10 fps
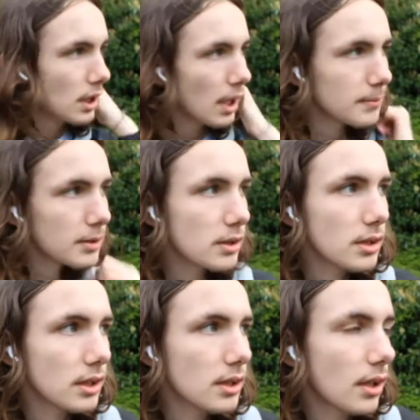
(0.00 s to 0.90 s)
I'm gonna
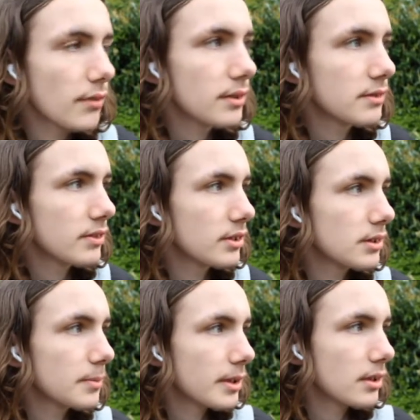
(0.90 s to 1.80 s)
delete half this footage
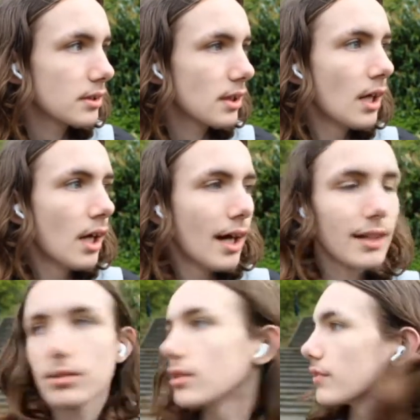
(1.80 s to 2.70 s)
because I
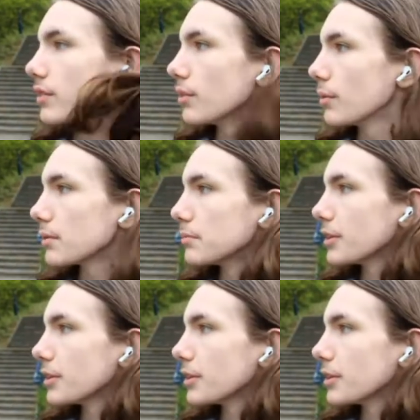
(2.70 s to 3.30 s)
don't even know what I'm